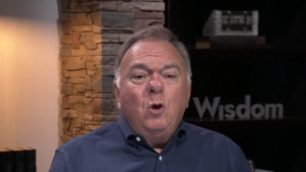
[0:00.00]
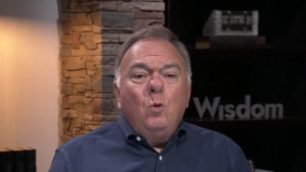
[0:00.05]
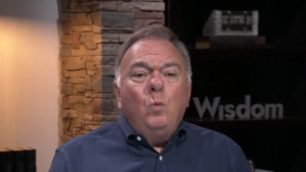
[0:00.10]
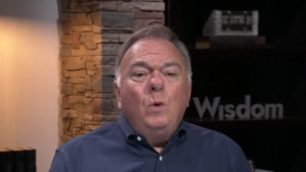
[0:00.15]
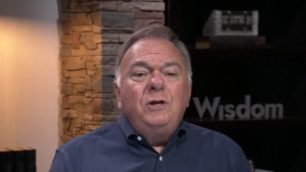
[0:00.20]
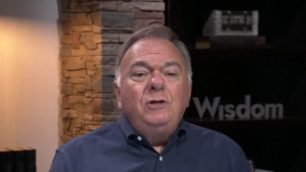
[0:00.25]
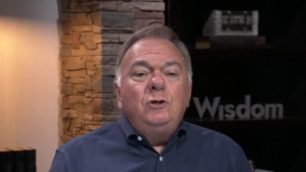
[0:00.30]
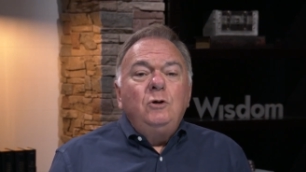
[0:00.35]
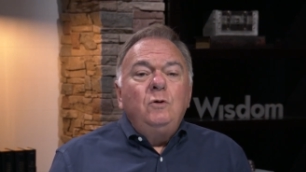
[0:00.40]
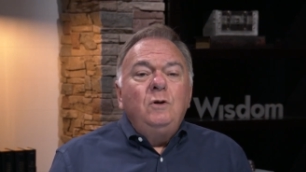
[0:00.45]

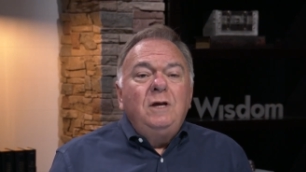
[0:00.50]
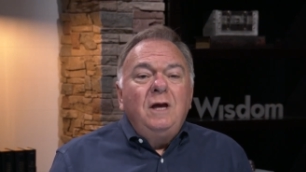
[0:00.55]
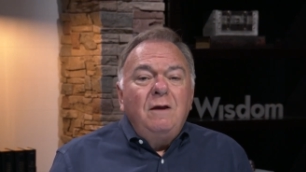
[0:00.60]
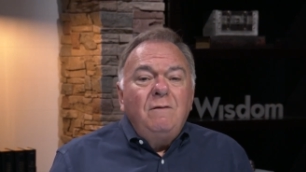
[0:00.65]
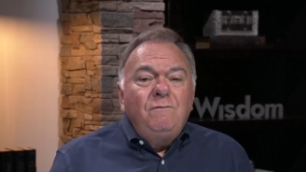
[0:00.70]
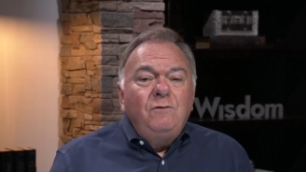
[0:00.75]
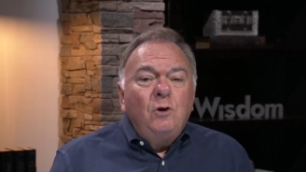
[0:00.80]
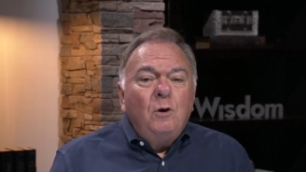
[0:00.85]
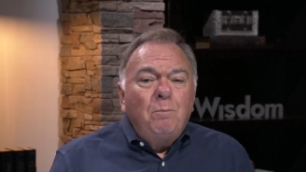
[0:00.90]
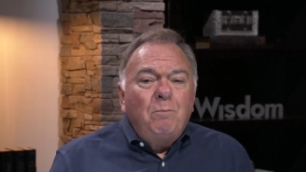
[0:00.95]
When you
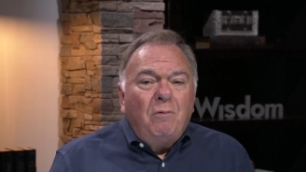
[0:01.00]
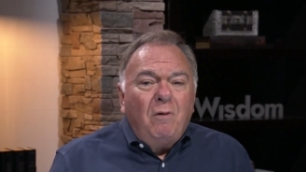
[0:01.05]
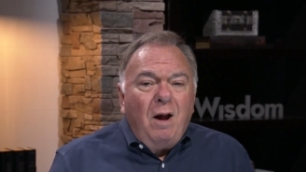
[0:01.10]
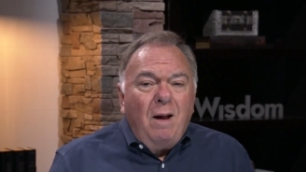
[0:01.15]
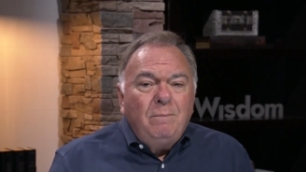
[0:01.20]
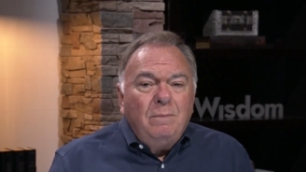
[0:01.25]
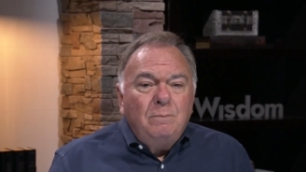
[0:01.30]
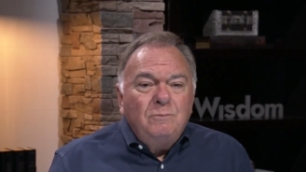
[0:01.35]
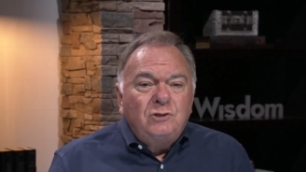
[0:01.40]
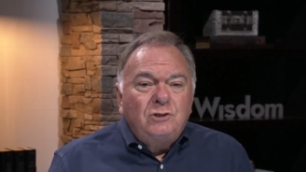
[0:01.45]
give your
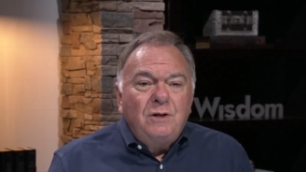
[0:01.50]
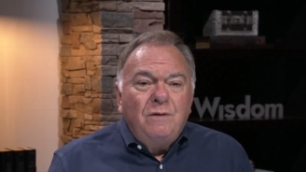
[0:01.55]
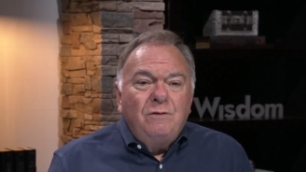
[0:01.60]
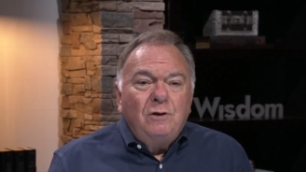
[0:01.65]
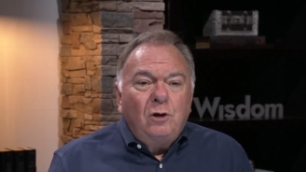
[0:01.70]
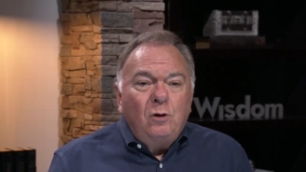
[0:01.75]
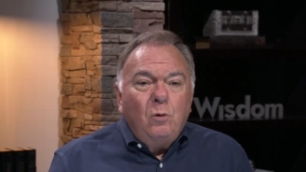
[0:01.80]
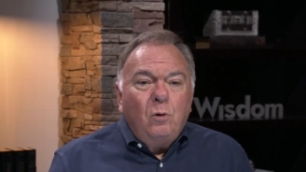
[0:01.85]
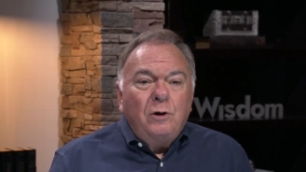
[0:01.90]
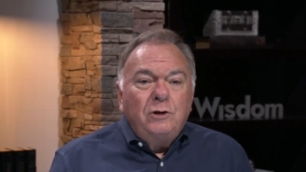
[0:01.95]
problems to the
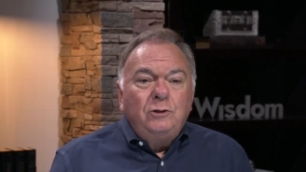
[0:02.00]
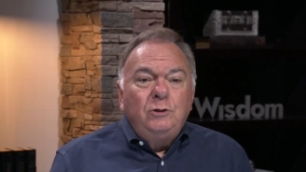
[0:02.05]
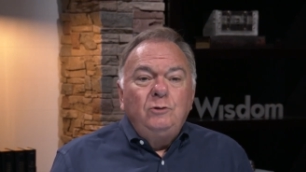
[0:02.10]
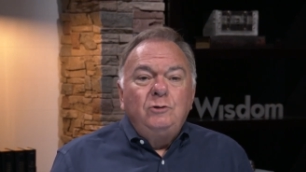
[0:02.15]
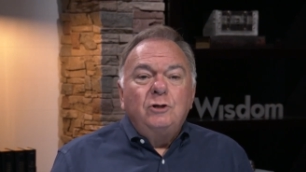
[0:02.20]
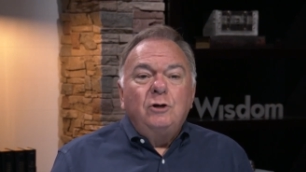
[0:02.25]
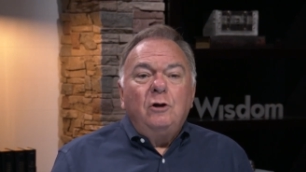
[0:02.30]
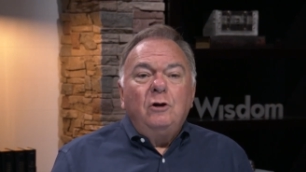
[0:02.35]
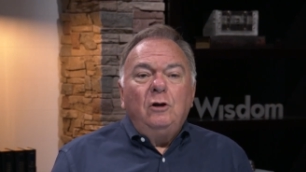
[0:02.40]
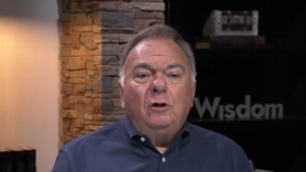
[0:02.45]
Lord, you
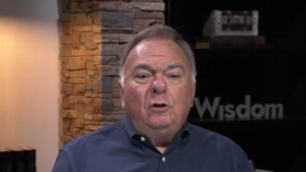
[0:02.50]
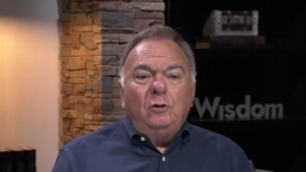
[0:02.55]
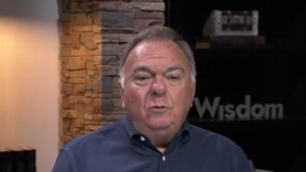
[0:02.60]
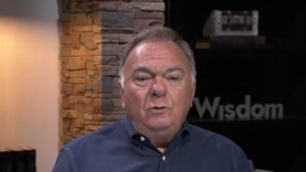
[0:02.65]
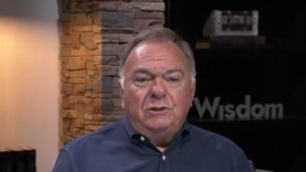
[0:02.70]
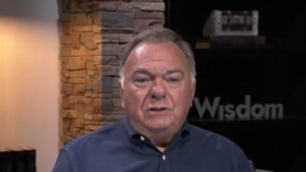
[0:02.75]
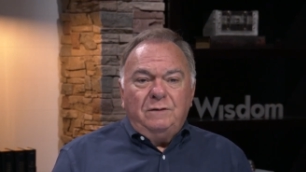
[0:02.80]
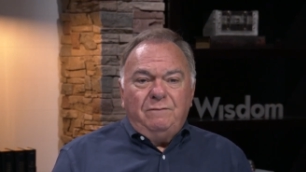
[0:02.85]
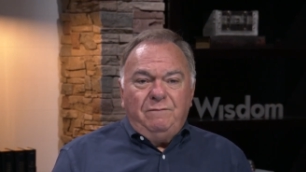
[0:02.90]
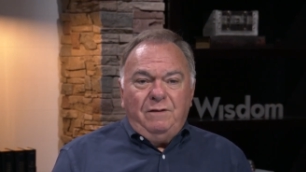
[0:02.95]
turn
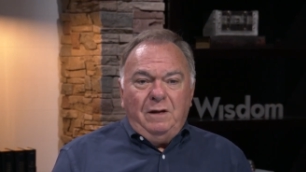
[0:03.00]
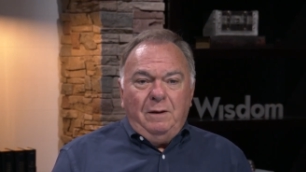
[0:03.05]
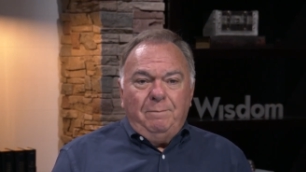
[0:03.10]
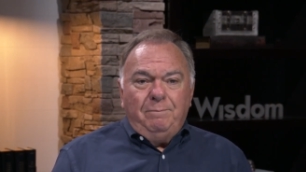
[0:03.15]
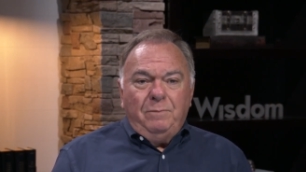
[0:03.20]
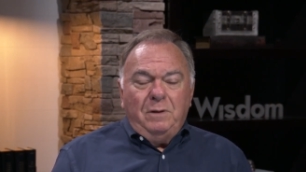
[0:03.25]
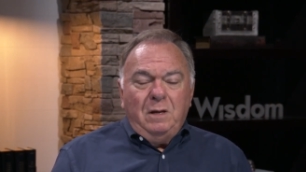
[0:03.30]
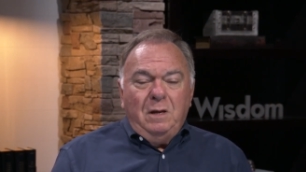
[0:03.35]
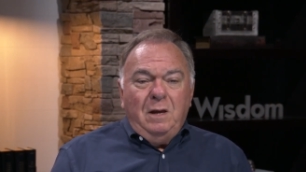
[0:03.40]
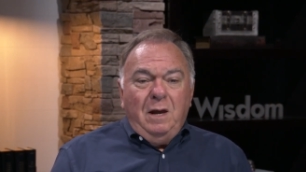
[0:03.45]
loose of
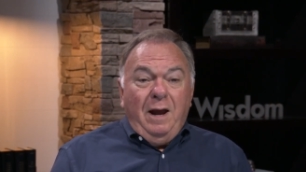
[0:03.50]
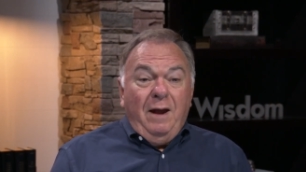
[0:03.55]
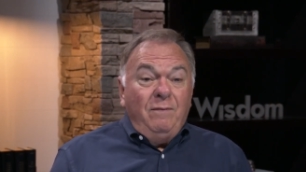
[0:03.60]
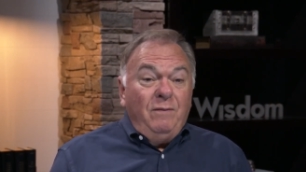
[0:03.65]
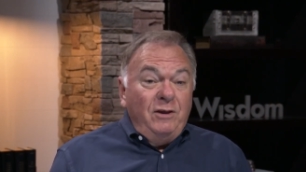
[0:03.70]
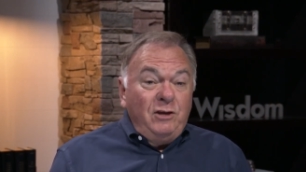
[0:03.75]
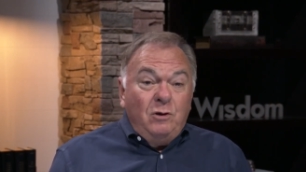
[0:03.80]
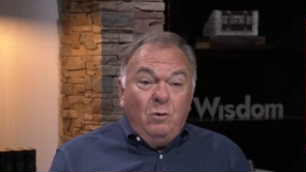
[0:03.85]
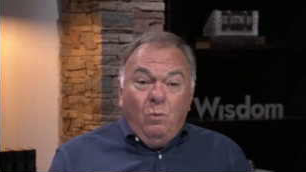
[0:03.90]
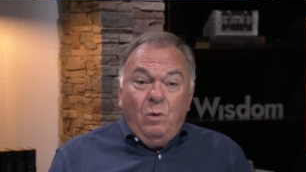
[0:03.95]
them.
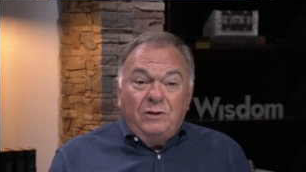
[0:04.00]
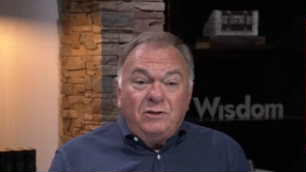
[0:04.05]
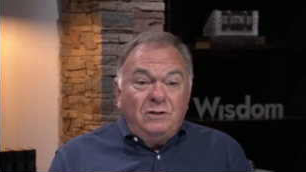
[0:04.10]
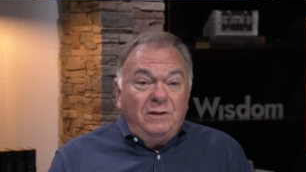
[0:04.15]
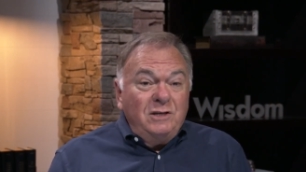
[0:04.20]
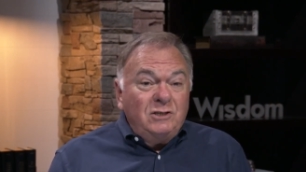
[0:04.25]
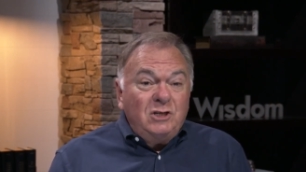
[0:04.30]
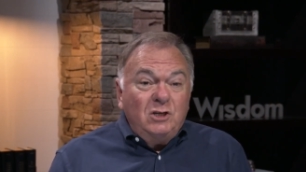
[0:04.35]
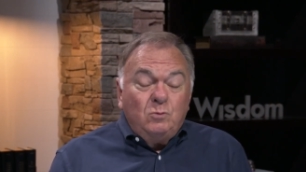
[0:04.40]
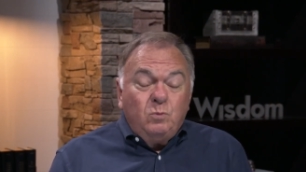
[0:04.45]
And you know what?
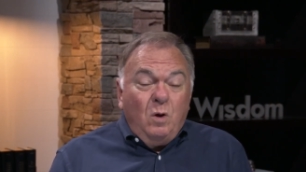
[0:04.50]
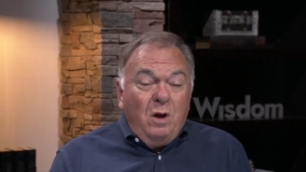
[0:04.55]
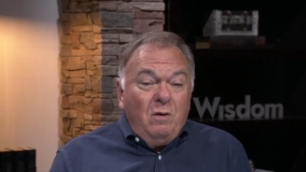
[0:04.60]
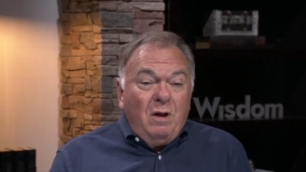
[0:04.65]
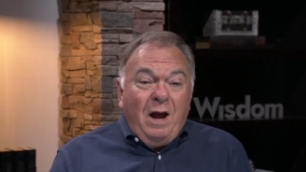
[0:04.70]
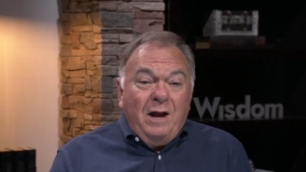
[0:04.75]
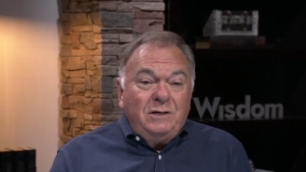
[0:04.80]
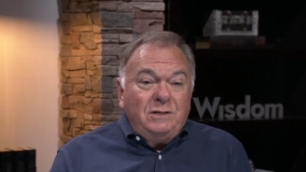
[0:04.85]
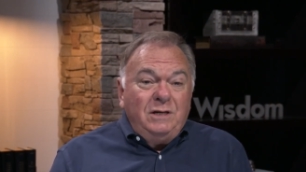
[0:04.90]
This is what I